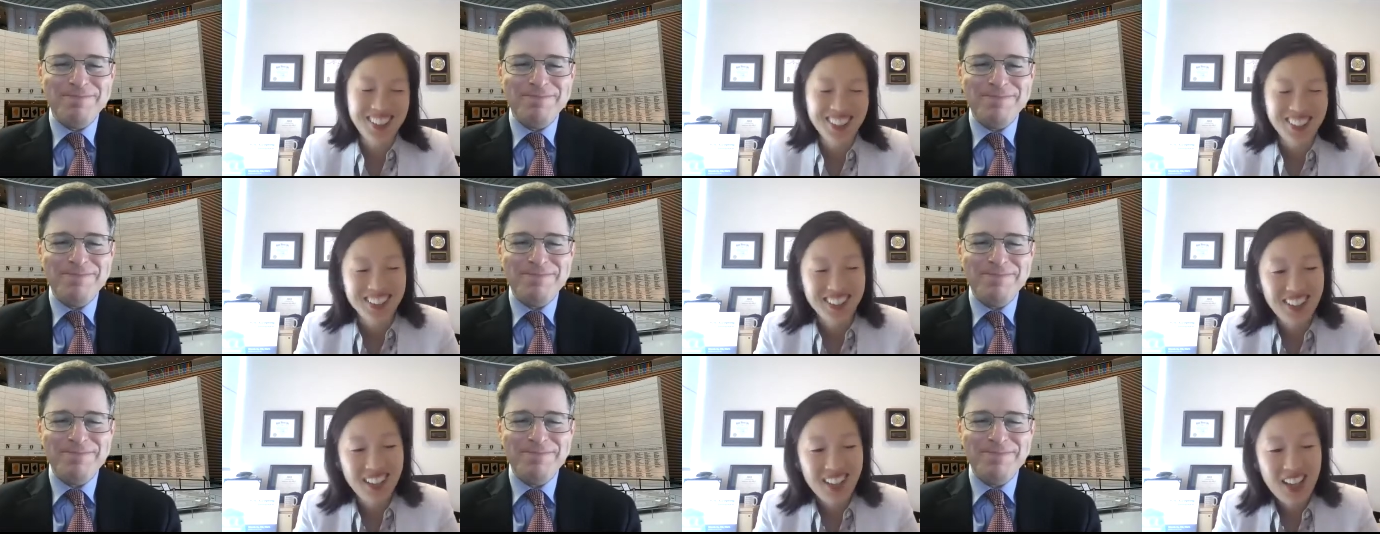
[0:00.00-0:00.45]

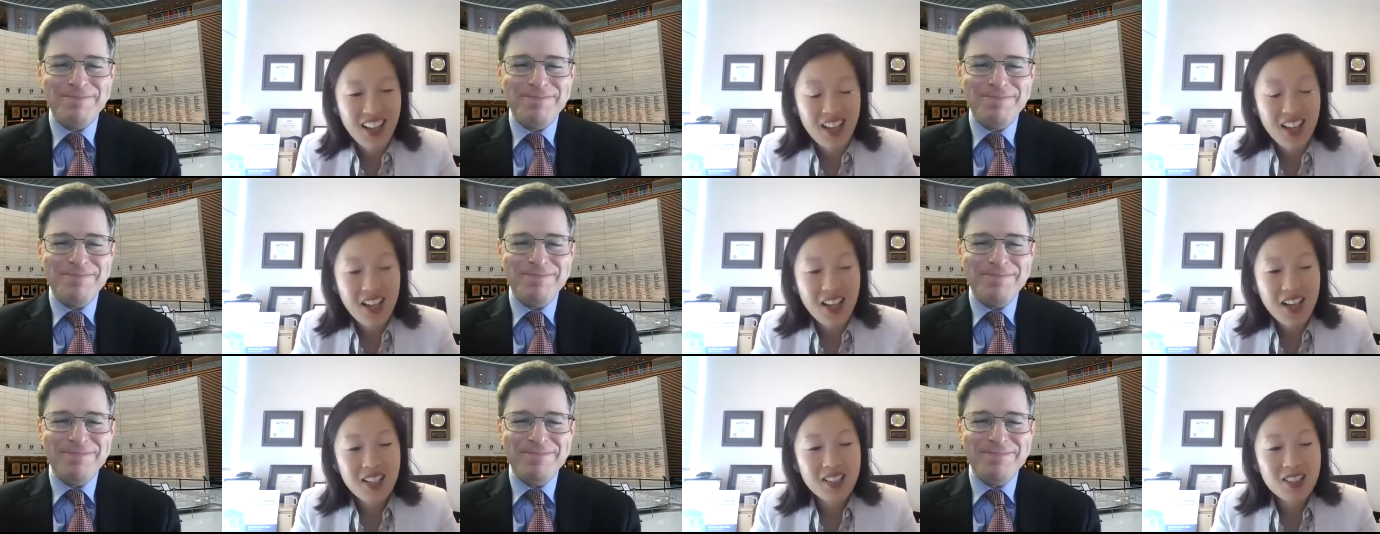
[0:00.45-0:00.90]
Speaker 1: great.
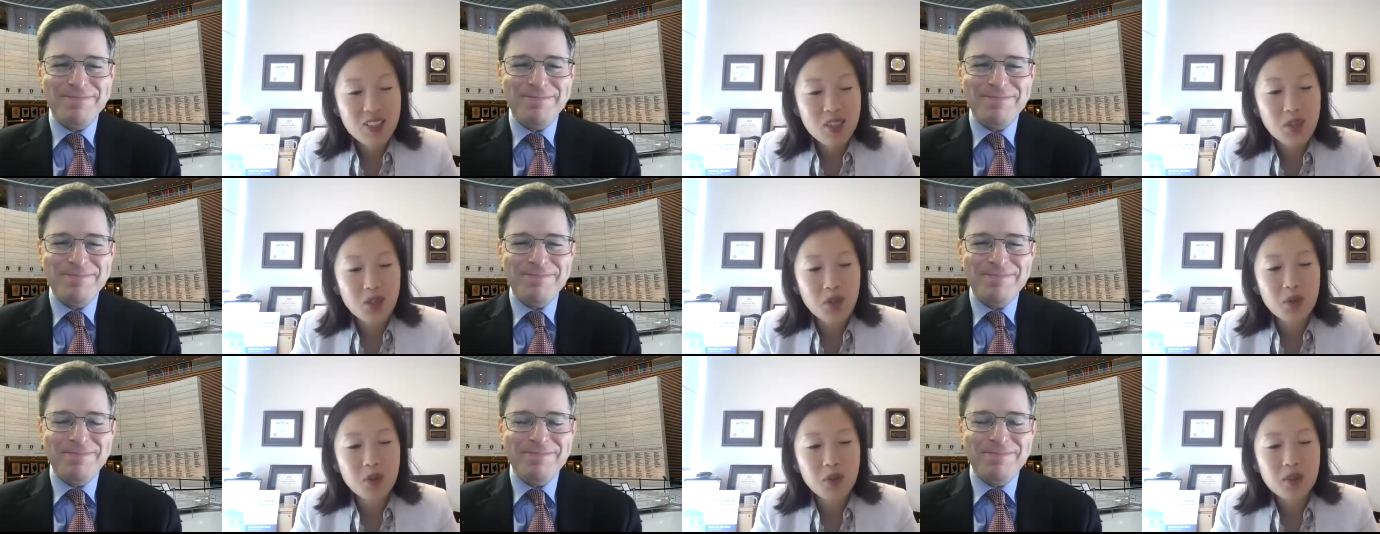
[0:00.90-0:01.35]

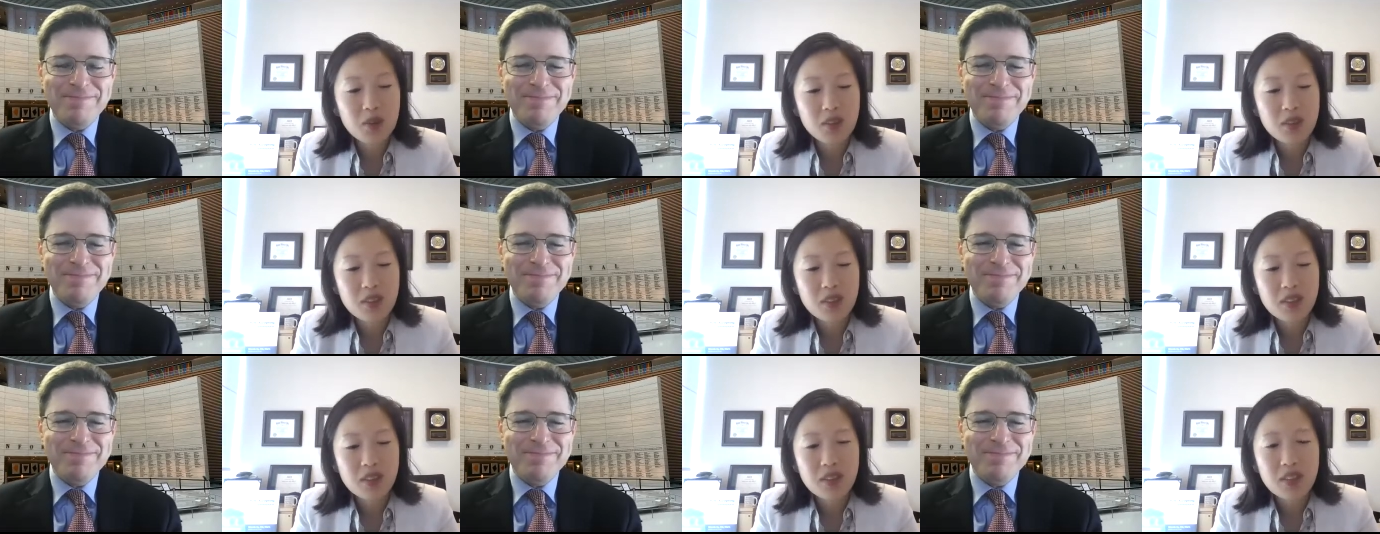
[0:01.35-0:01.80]
So
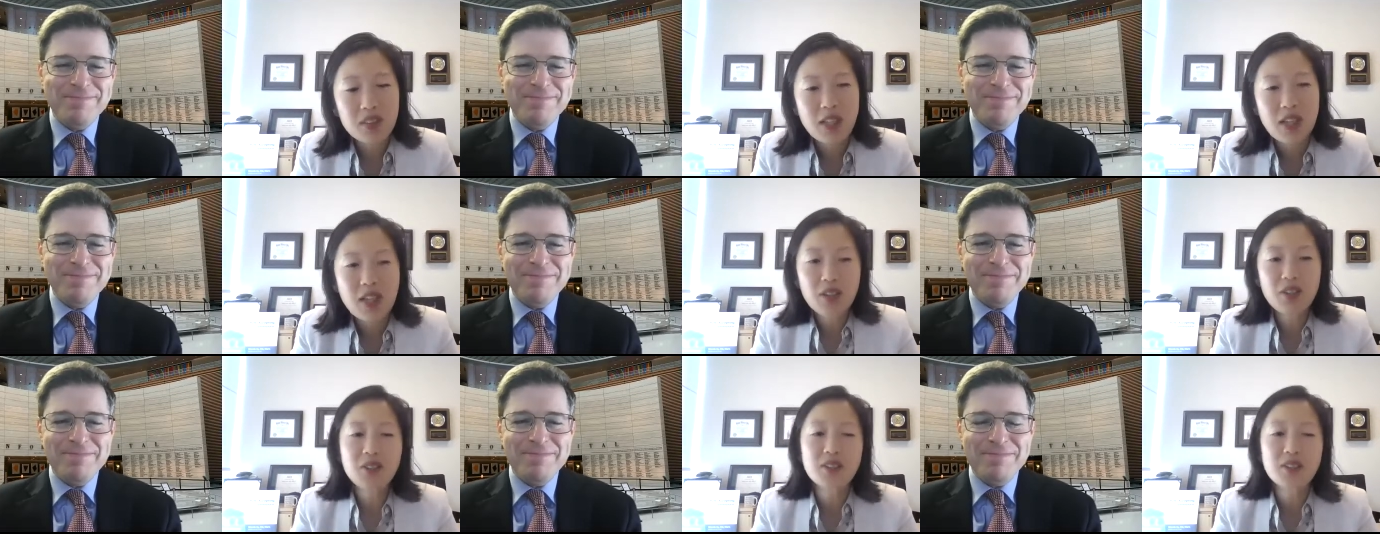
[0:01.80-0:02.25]

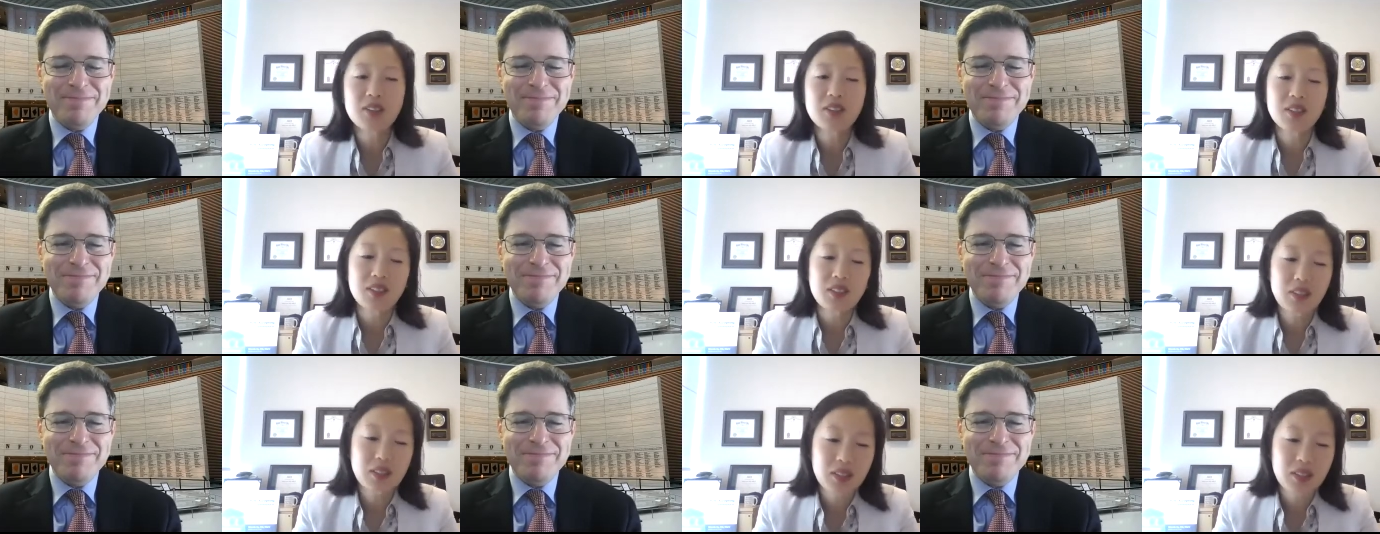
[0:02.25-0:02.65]
tell